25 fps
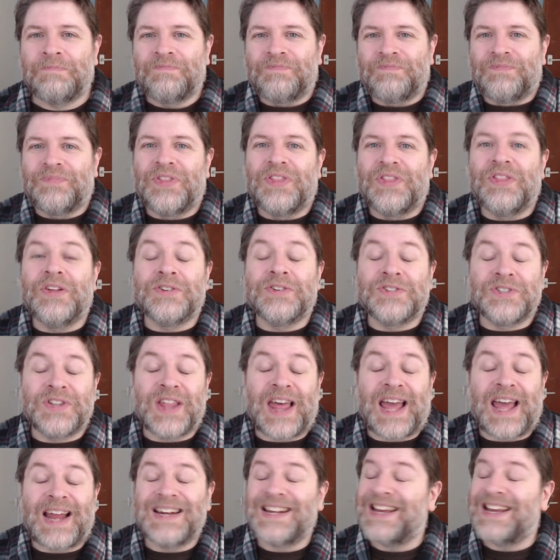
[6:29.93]
there's
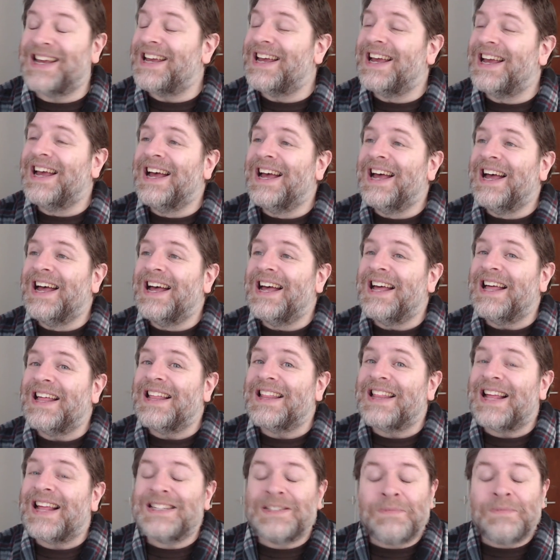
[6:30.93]
that.
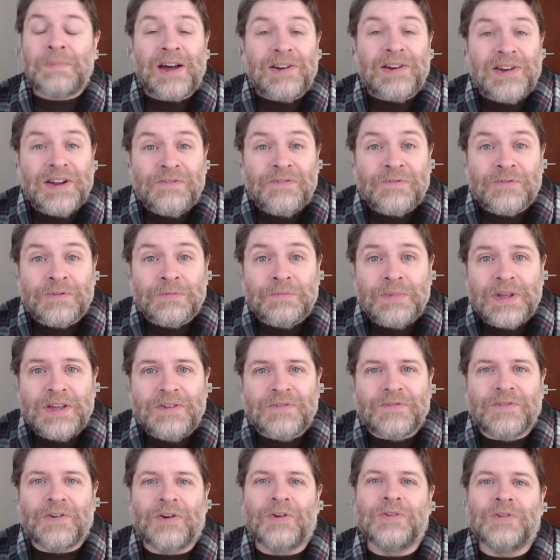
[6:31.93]
That's about it for me,
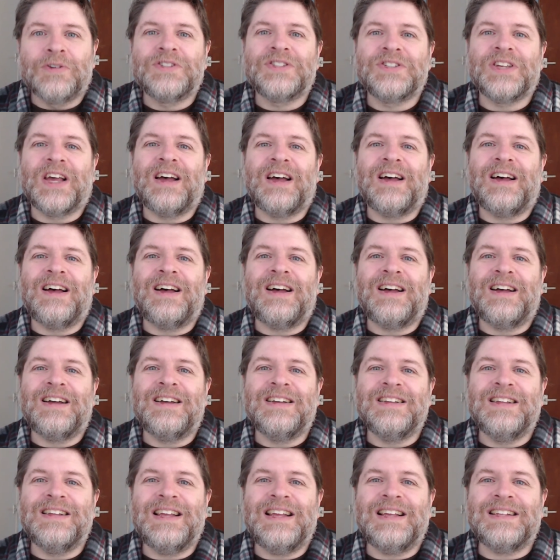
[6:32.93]
folks.
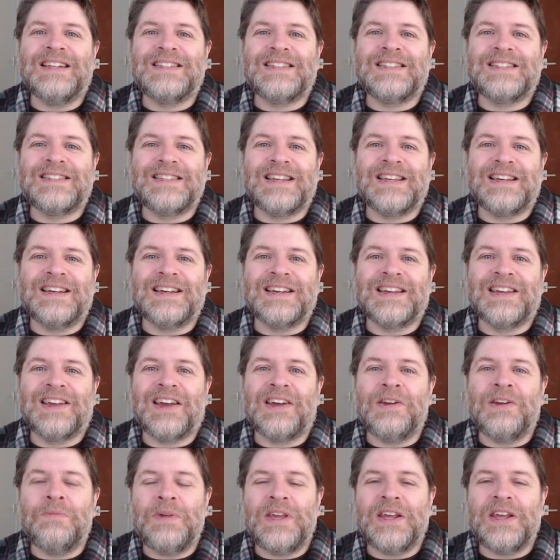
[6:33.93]
It's going
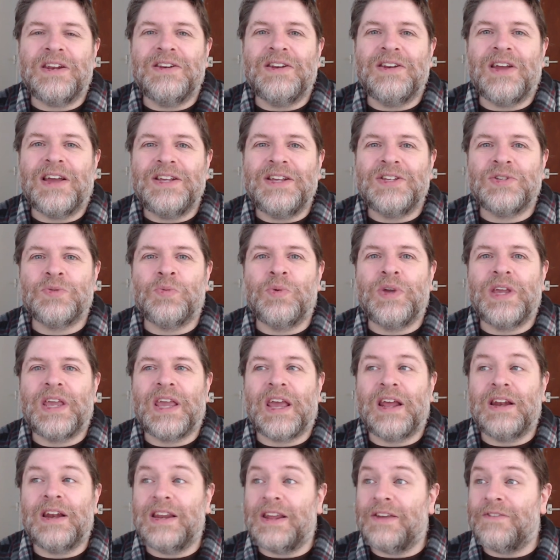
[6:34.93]
to be a nice
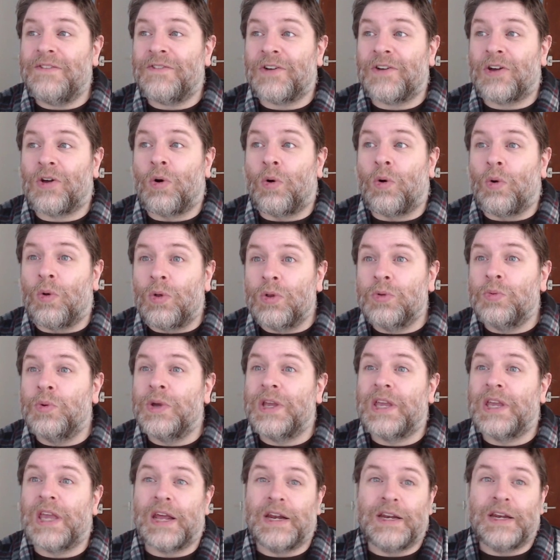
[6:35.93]
weekend, if a cold
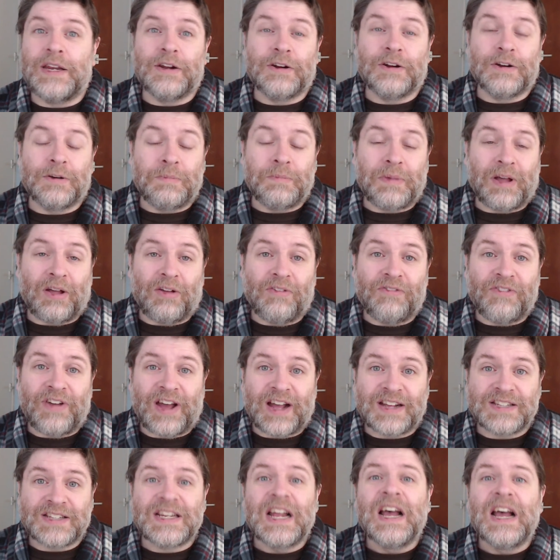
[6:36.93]
weekend here in
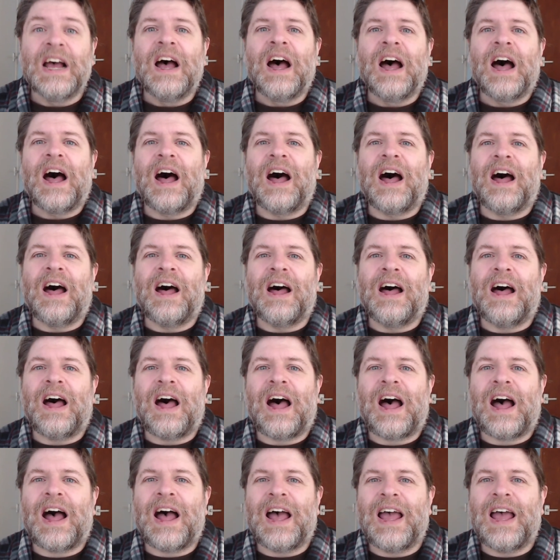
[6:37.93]
Belfast.
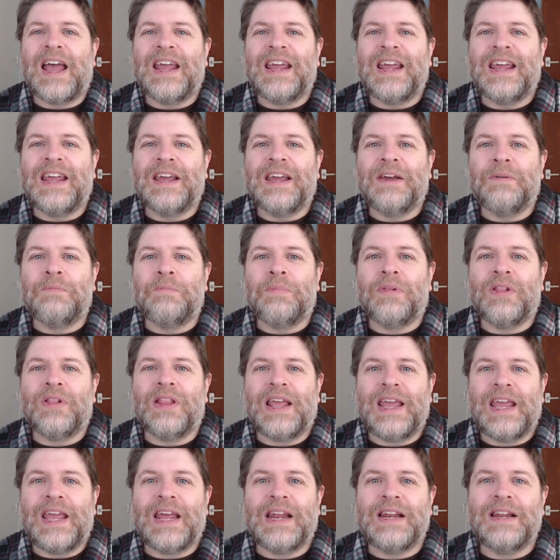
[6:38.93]
I
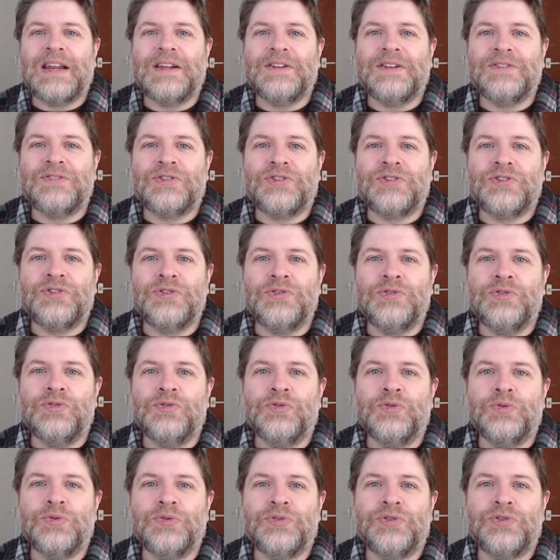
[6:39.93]
plan
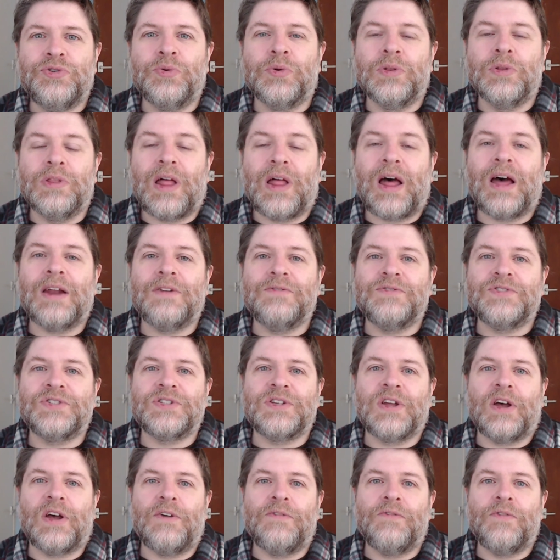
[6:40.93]
to do a lot of
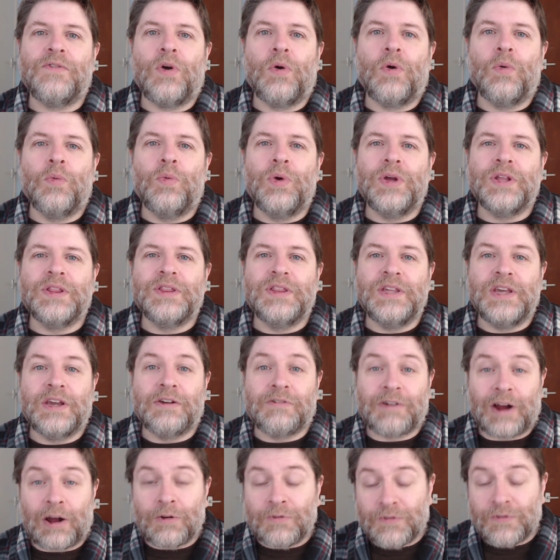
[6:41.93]
stuff with the
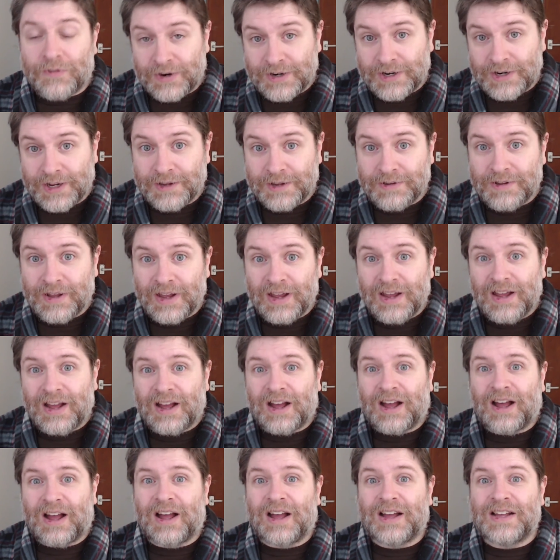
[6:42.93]
crowdfunding.
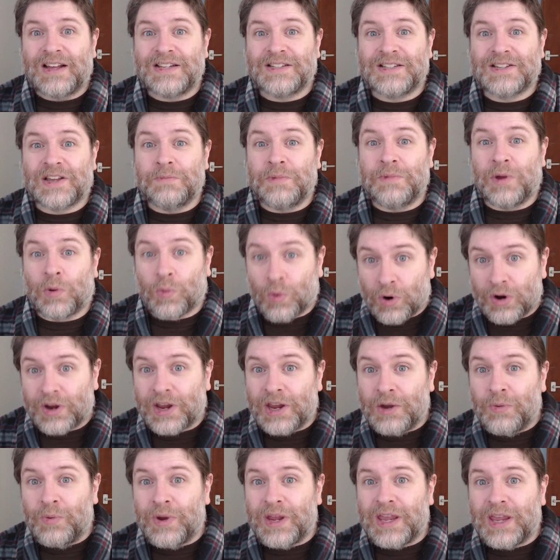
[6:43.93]
It's going to be a
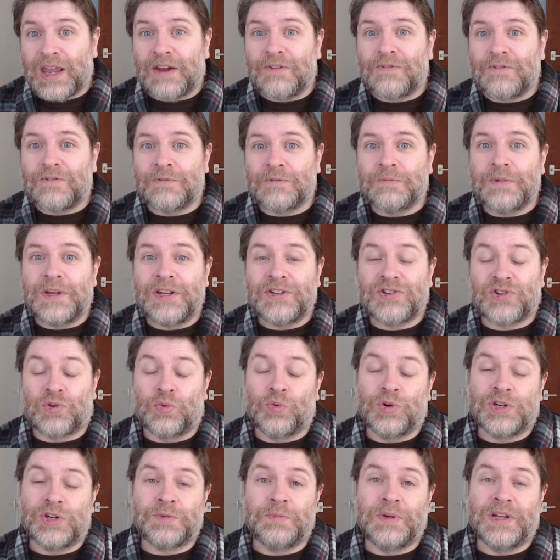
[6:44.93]
working weekend for me, so
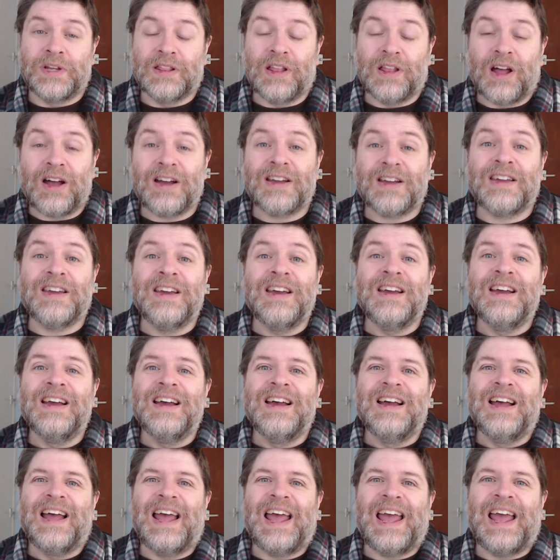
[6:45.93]
wish me luck.
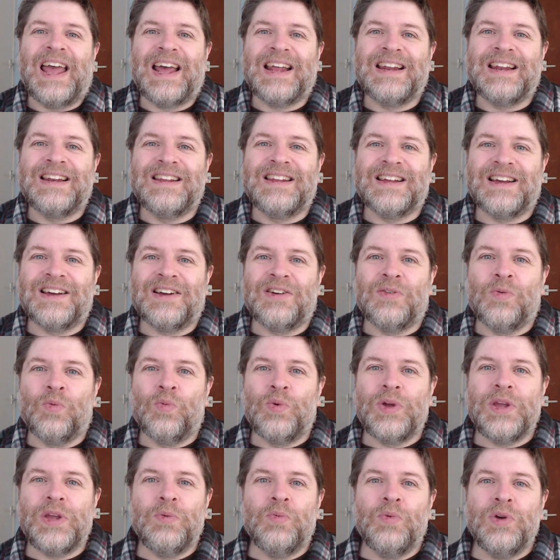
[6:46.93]
And
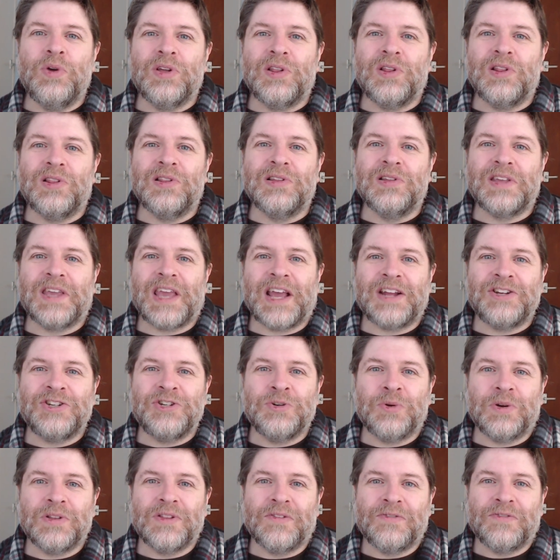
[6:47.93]
we will catch
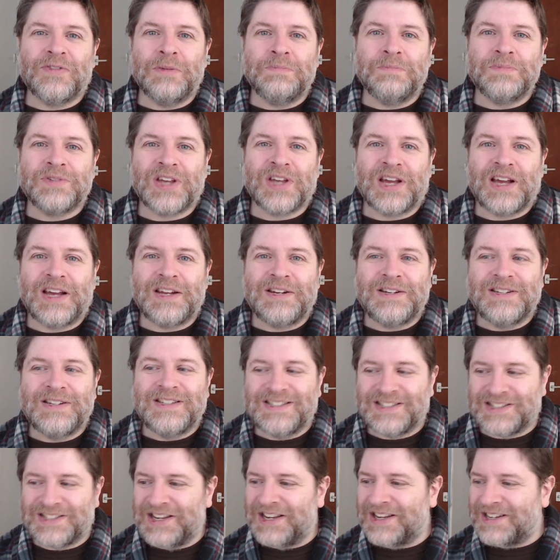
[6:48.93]
you on the flip side.
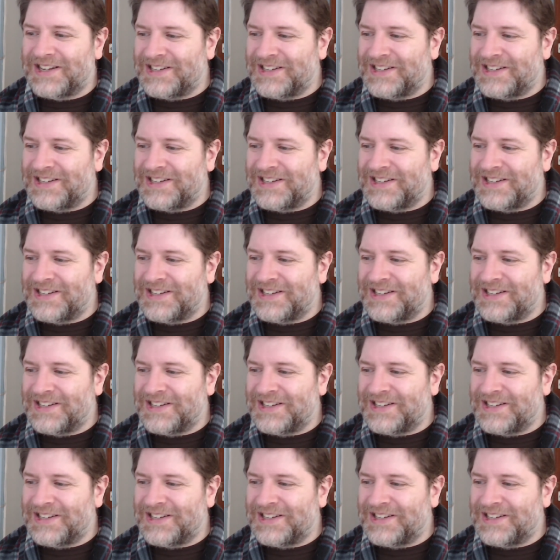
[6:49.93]
See ya.